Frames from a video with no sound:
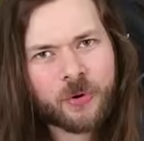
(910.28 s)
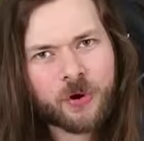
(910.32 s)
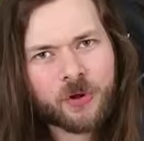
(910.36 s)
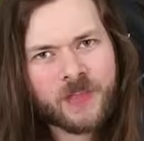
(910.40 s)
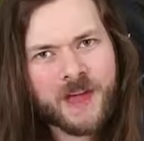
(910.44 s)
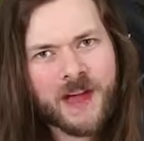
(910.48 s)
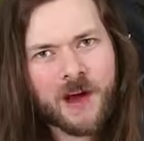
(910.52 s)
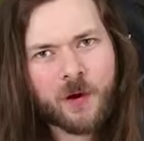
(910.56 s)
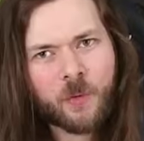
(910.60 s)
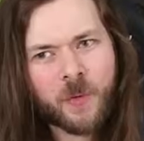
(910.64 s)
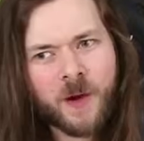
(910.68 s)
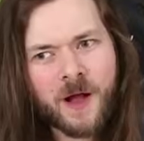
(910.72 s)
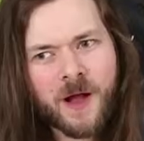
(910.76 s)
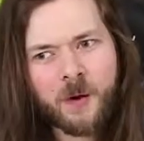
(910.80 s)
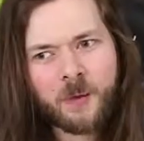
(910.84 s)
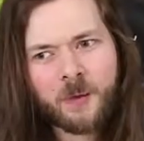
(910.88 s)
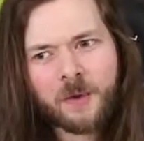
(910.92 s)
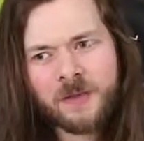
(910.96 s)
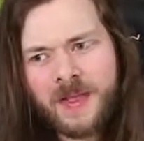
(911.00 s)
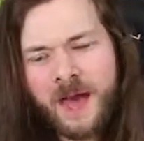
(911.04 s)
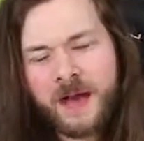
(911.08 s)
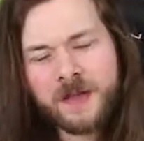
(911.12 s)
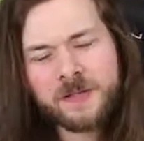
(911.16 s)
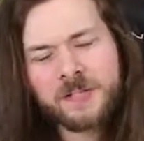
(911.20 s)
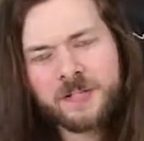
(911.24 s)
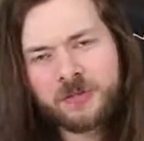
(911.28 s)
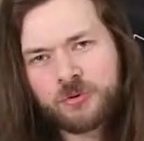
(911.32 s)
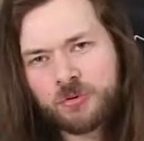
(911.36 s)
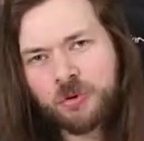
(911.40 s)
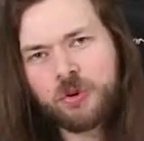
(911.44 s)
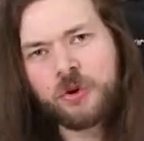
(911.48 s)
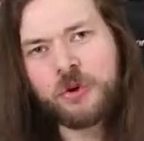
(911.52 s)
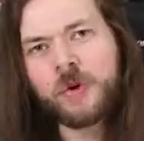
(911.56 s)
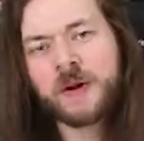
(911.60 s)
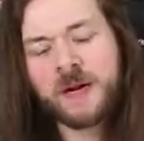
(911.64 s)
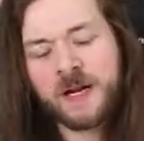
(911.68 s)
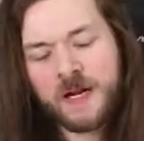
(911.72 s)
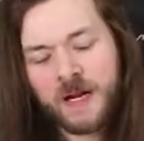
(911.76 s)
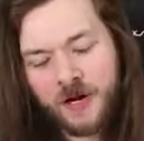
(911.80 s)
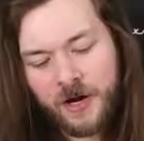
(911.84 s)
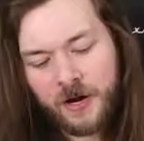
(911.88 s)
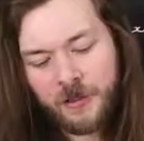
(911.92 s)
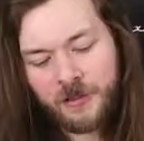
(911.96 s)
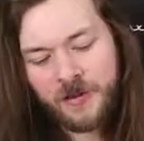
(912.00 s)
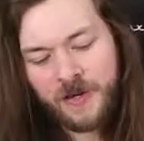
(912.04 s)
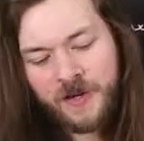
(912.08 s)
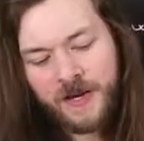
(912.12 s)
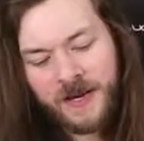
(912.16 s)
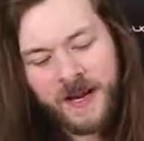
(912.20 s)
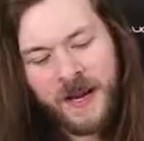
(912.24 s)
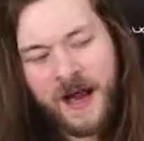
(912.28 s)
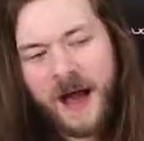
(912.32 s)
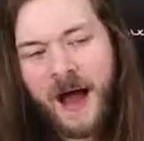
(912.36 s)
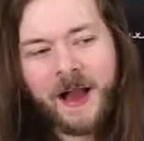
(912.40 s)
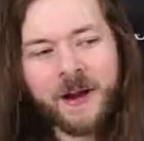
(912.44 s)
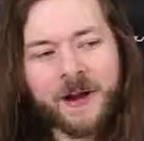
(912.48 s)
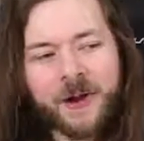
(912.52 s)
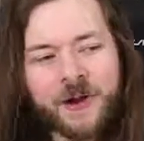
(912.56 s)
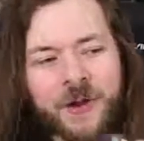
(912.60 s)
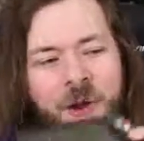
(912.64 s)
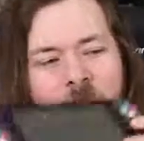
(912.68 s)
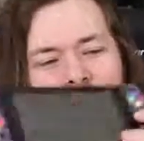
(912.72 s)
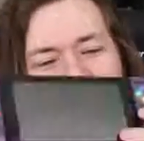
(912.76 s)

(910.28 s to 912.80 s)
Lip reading: all that well without screwing it up, I don't